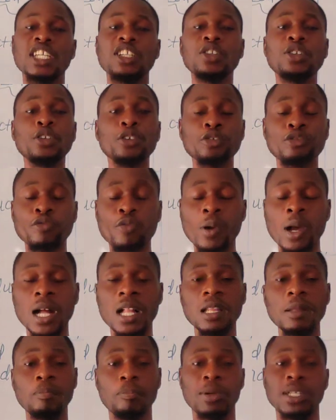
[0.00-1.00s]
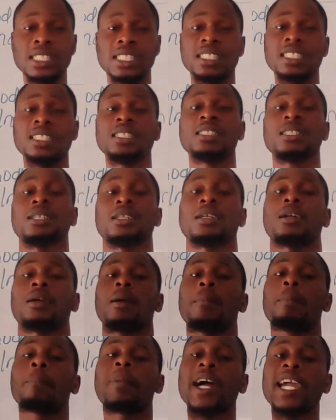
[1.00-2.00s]
A neutral body
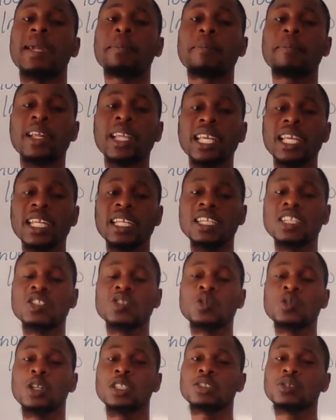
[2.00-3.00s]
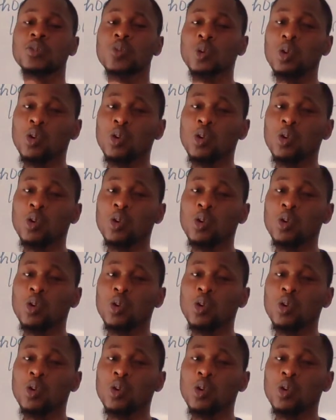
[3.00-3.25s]
by bringing it what?